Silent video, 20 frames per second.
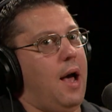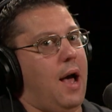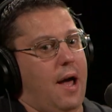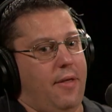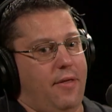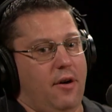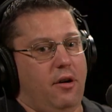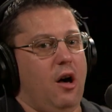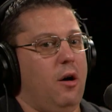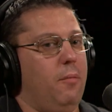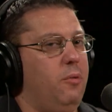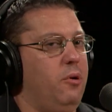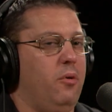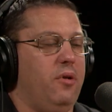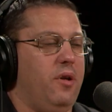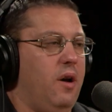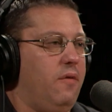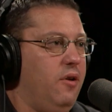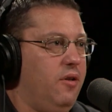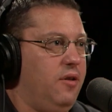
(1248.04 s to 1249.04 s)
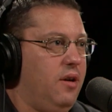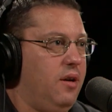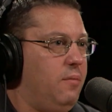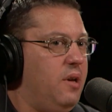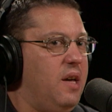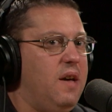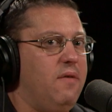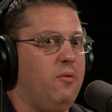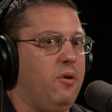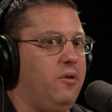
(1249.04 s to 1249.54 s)
And they'll help you with everything.
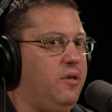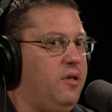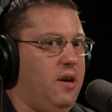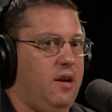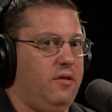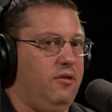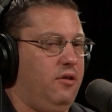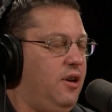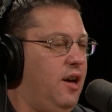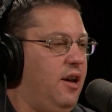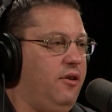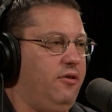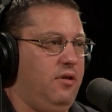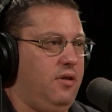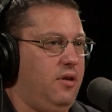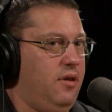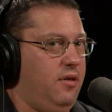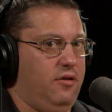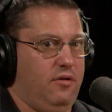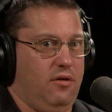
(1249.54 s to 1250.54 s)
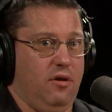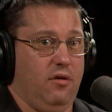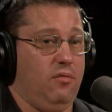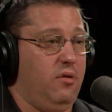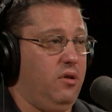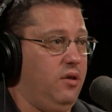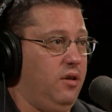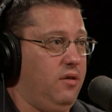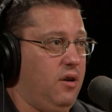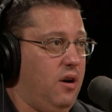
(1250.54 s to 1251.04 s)
Even with the education, it's still
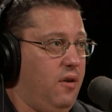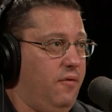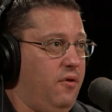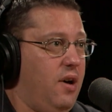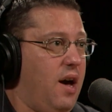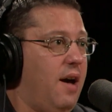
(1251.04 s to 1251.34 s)
really tough.